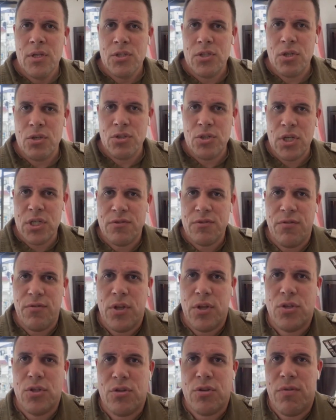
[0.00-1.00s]
So just for
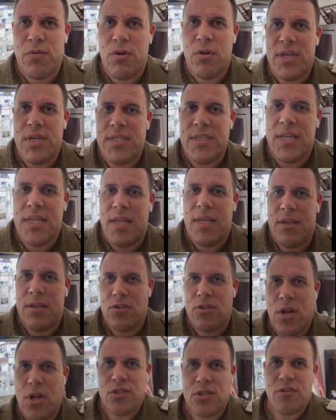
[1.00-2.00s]
those of you, I see that
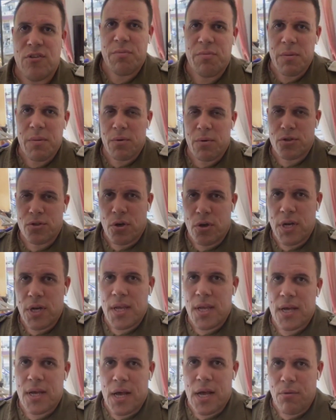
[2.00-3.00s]
there's lots of people
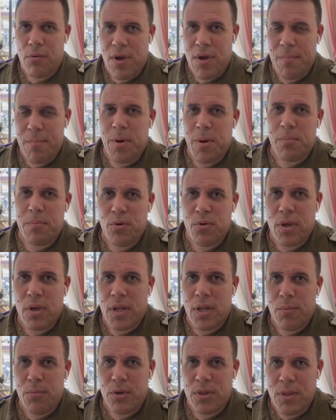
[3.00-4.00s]
joining. I'll wrap up
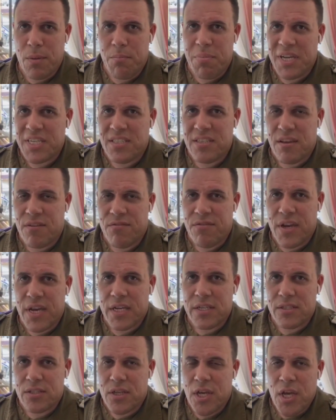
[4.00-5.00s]
quickly with the basic
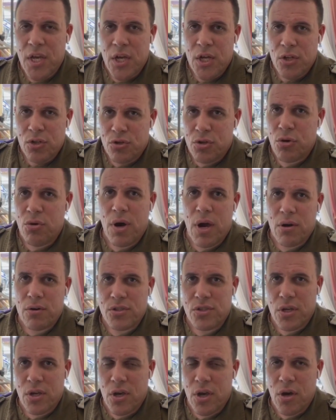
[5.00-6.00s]
facts. 2
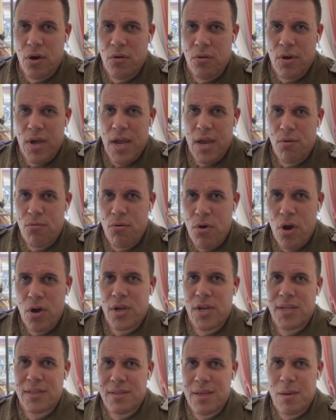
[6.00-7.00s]
hours ago, a
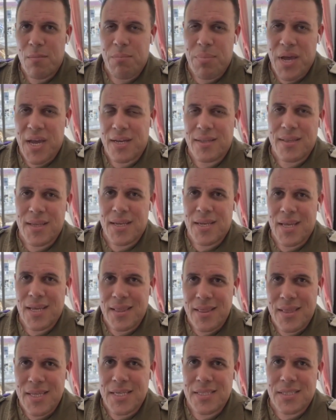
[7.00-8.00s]
rocket impacted
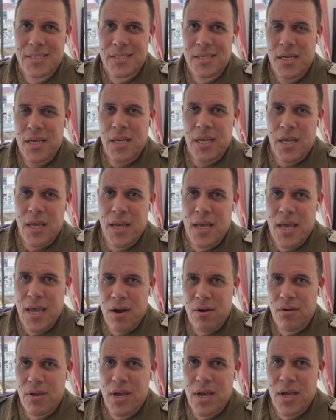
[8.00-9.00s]
in this
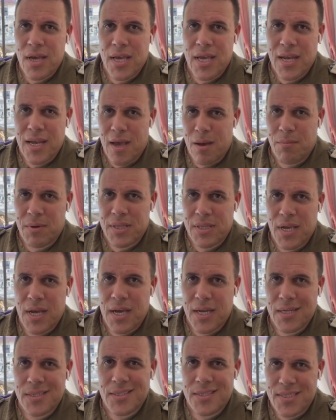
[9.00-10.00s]
area in Ramat
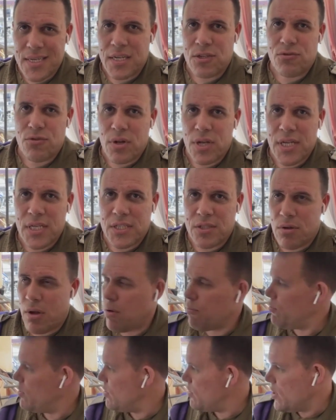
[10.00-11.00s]
Gan, central
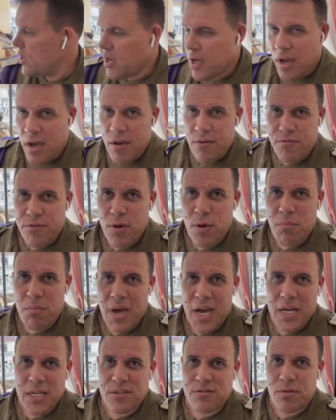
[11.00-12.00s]
Israel. We're a few
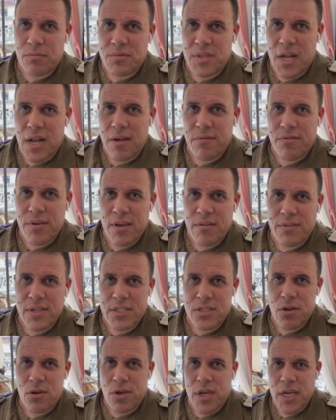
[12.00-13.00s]
miles from Tel Aviv,
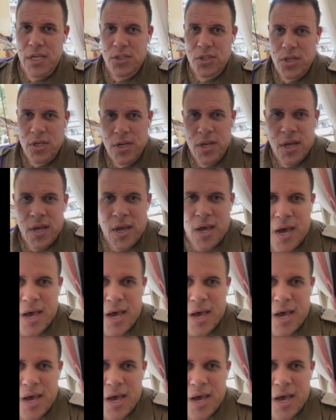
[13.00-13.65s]
this location.